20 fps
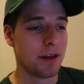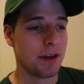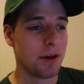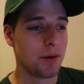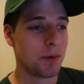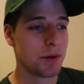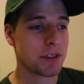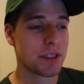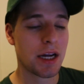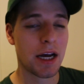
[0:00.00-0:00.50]
it
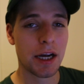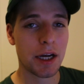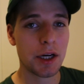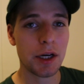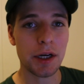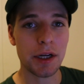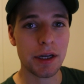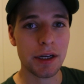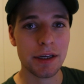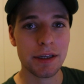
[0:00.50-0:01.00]
was not
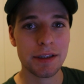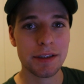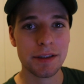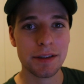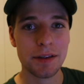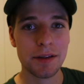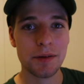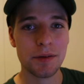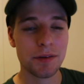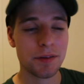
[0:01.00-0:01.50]
good
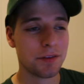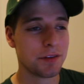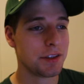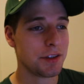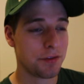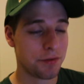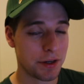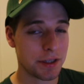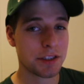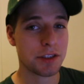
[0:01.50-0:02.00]

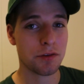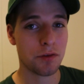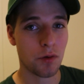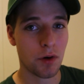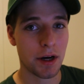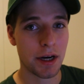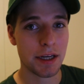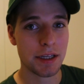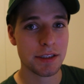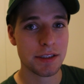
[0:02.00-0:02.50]
defensive
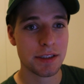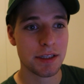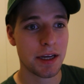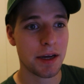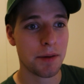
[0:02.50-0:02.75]
wise.